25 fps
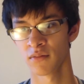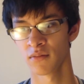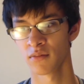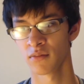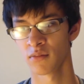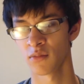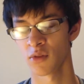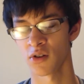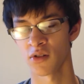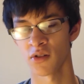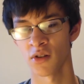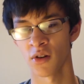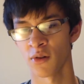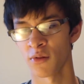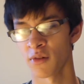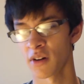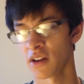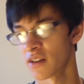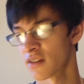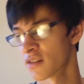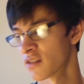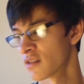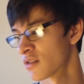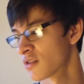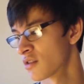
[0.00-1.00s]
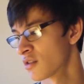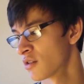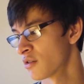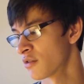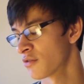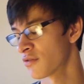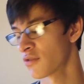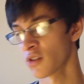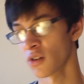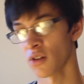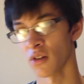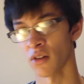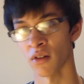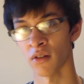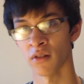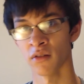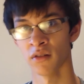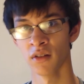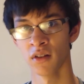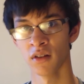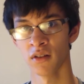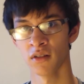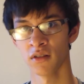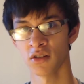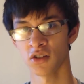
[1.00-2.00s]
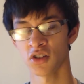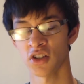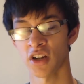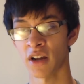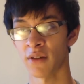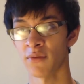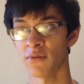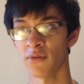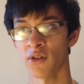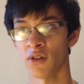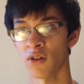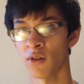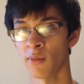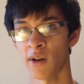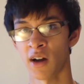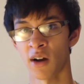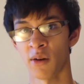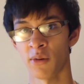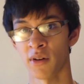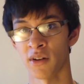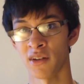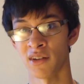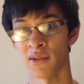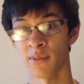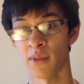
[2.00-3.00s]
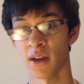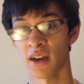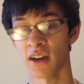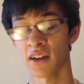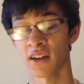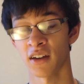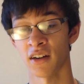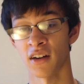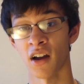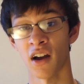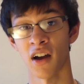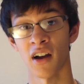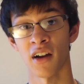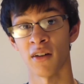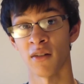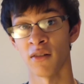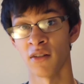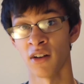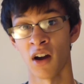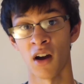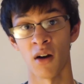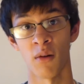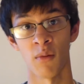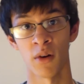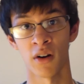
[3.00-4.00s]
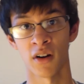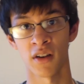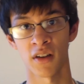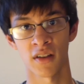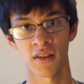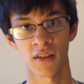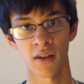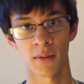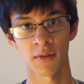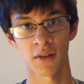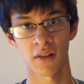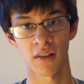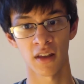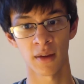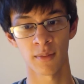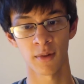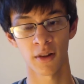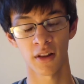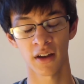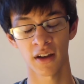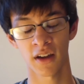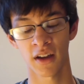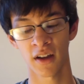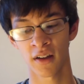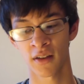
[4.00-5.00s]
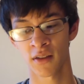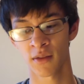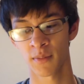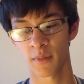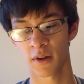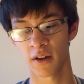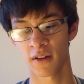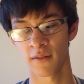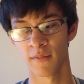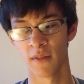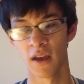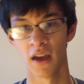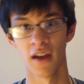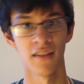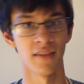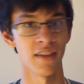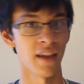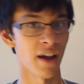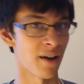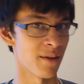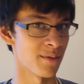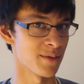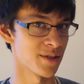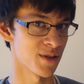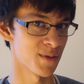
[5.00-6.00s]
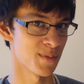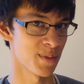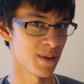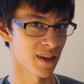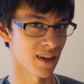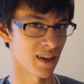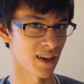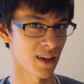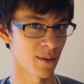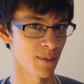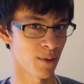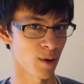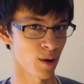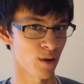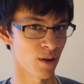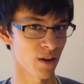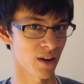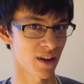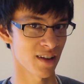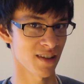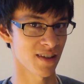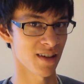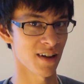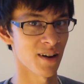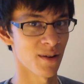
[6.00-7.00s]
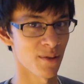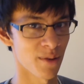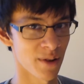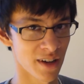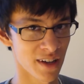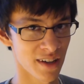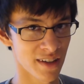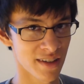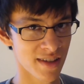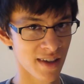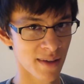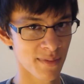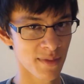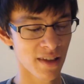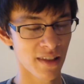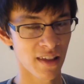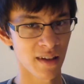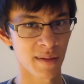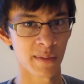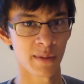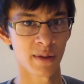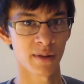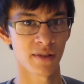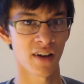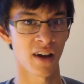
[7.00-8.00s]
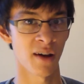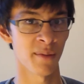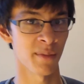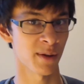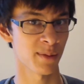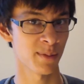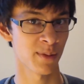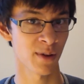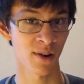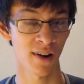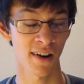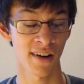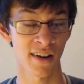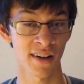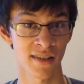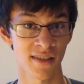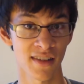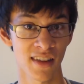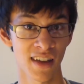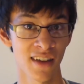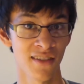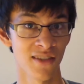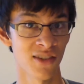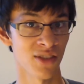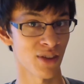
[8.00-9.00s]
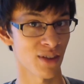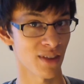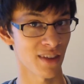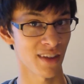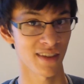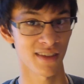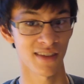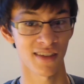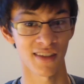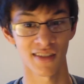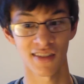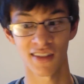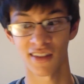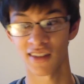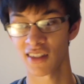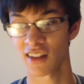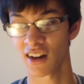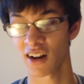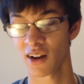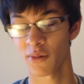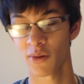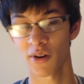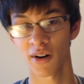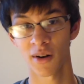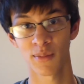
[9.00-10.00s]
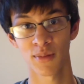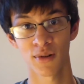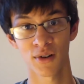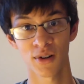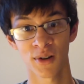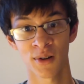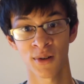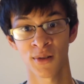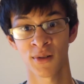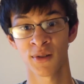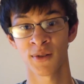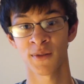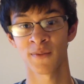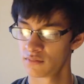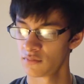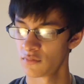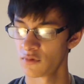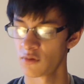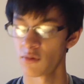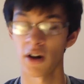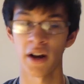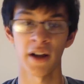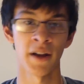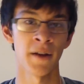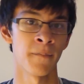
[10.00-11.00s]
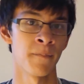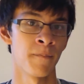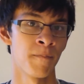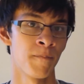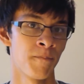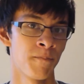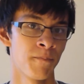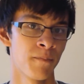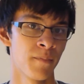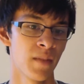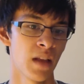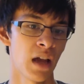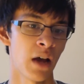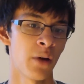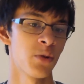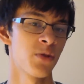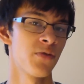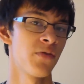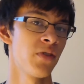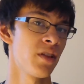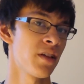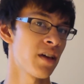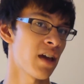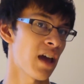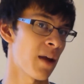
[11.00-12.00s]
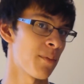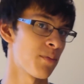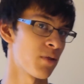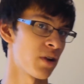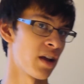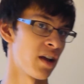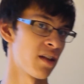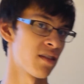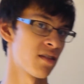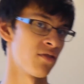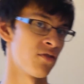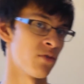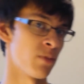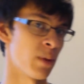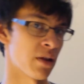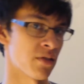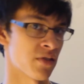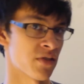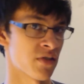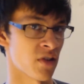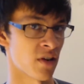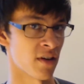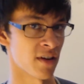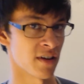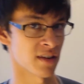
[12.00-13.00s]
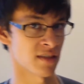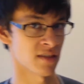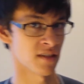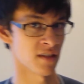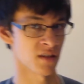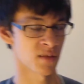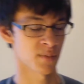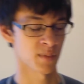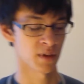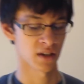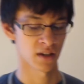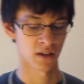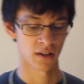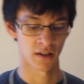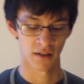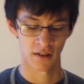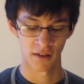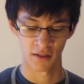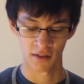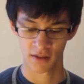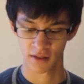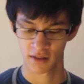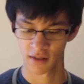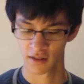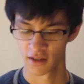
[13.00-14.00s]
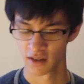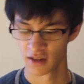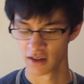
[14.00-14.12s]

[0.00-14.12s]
There's no reason to feel shameful about what you make and not want to accept the label, I guess. But now I'm just being a hypocrite because I don't want to accept the label of comic book artist, even though that's the thing that I want to produce. Right. I was feeling apprehensive about starting this because